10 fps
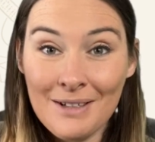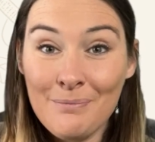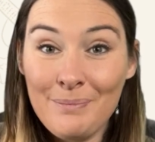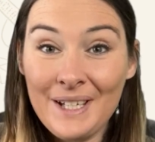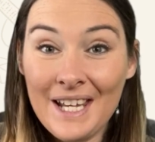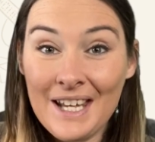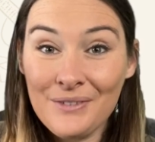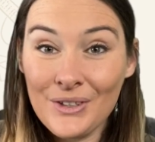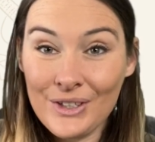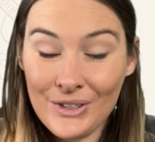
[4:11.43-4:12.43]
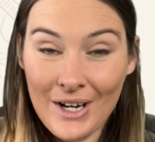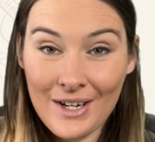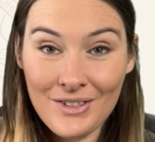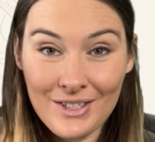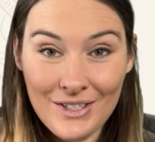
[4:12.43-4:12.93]
be careful that you're
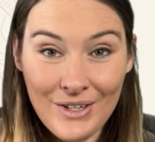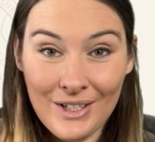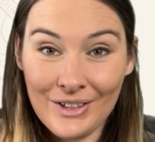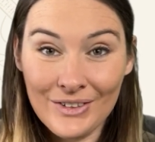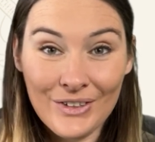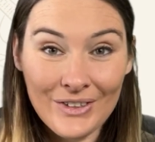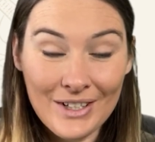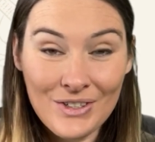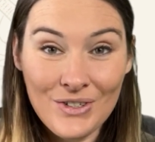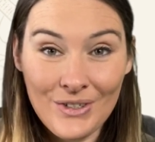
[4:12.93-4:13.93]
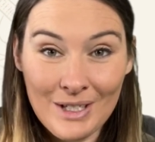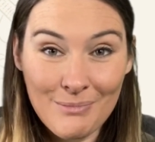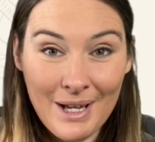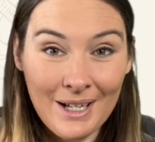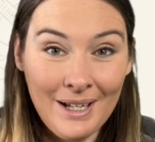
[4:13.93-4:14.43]
actually turning the correct tuning
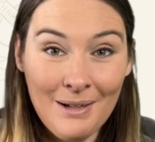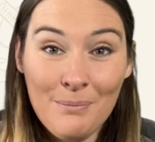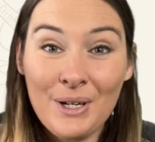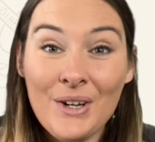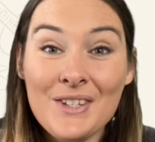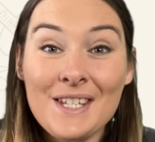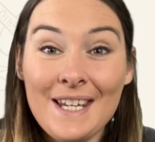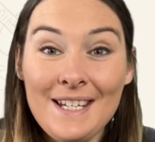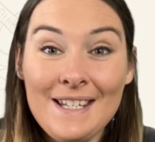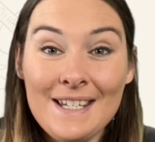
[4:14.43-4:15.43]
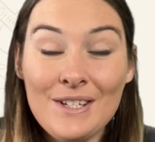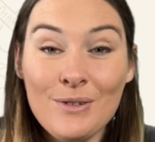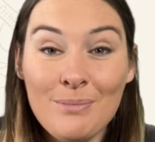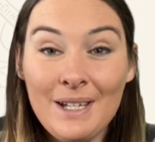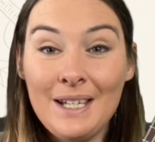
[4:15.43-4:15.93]
peg, because it's easy to
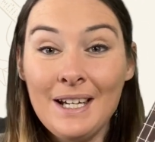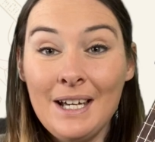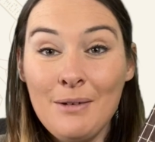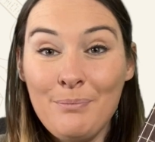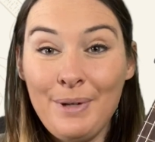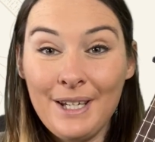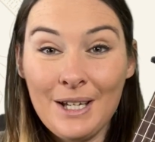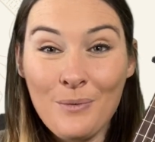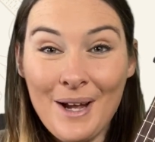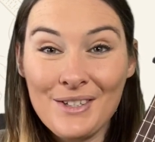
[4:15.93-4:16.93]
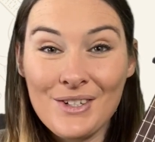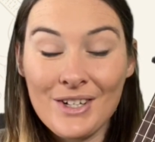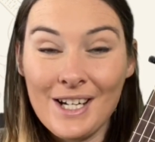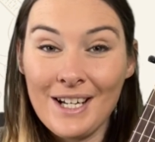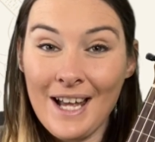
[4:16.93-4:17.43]
be picking one
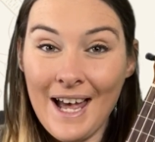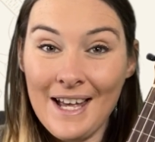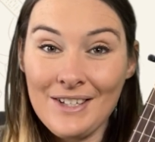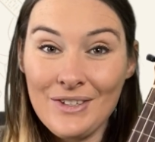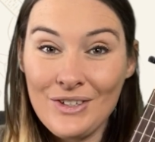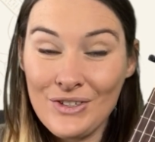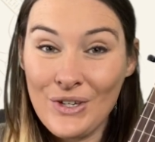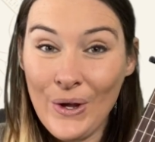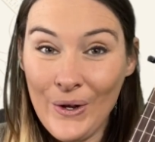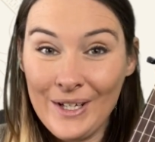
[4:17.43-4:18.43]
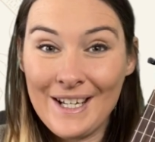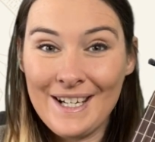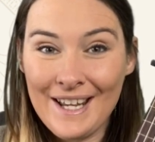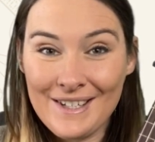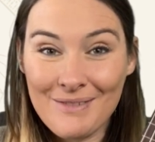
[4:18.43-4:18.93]
string and turning
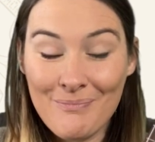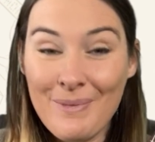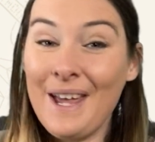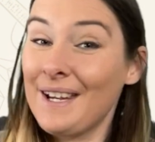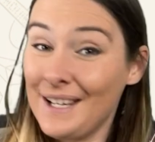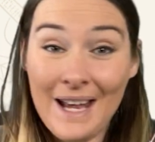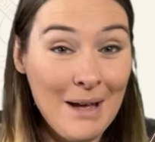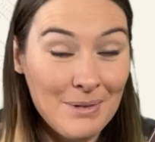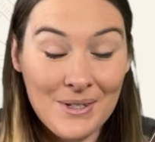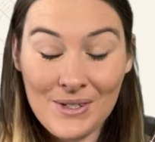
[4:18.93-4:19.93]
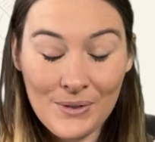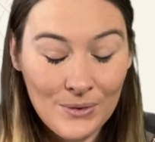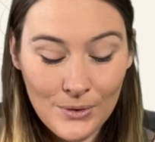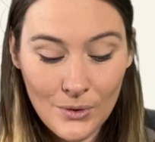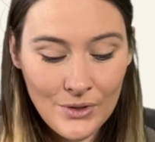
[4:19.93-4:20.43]
another peg. It happens
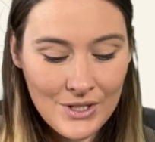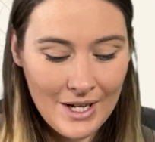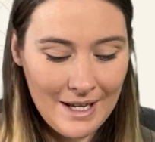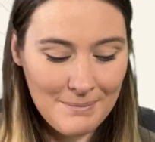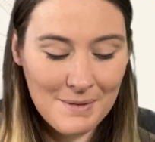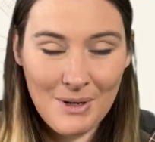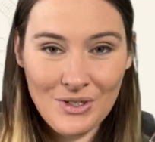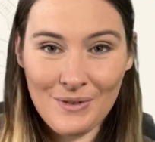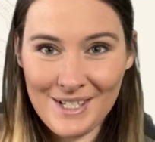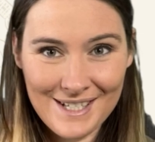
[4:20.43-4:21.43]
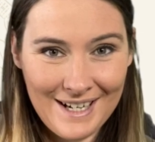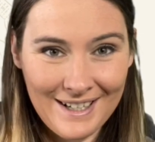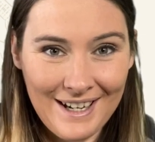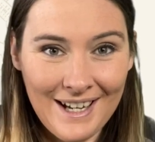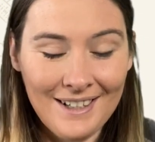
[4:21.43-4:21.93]
all the time, especially when
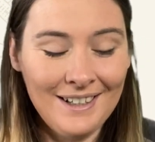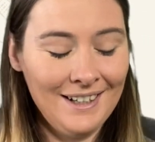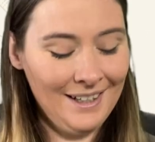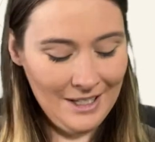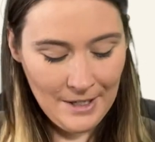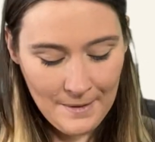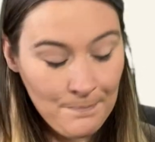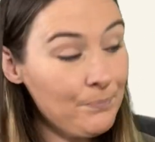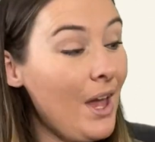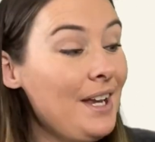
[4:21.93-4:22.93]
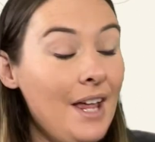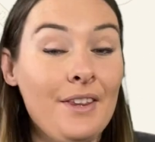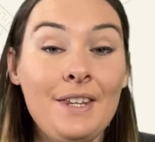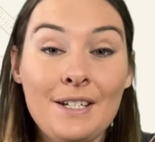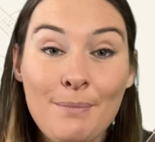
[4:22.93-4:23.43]
starting out. Another
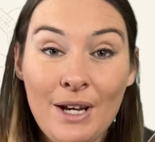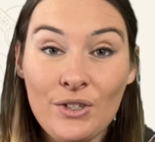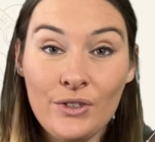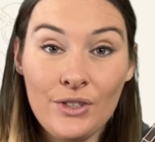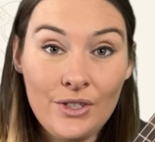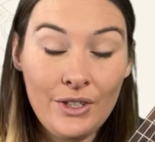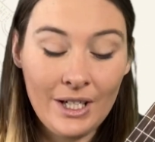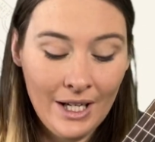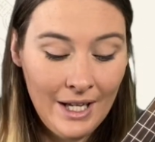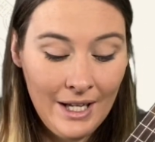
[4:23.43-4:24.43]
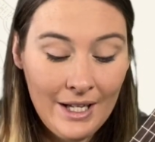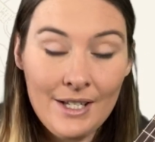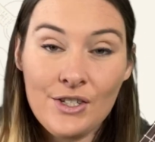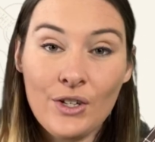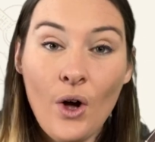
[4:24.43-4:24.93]
thing to make sure you're doing is
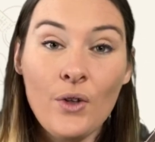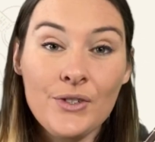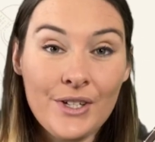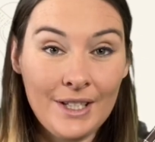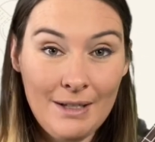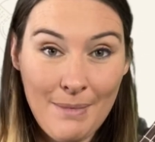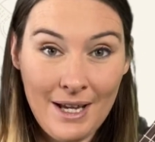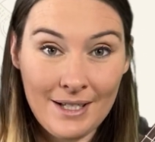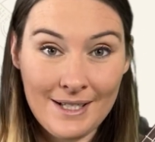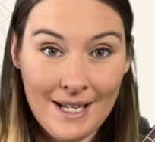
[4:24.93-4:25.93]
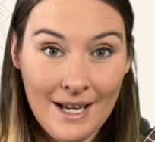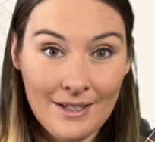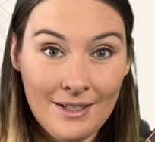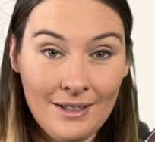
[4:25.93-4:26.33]
to constantly make a sound,